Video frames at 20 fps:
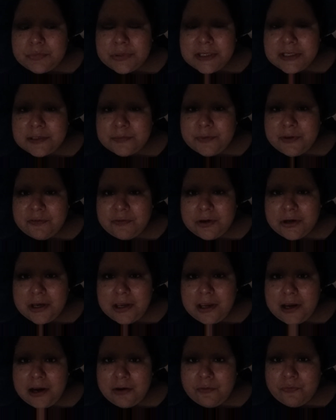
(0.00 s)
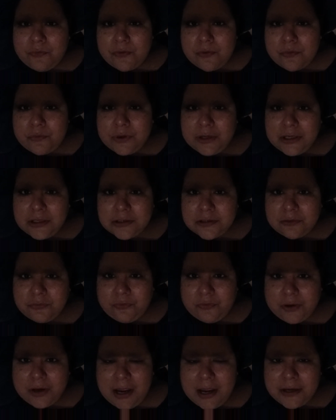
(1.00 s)
please be very careful. We need to,
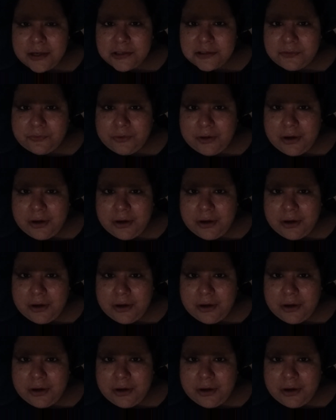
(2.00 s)
I need to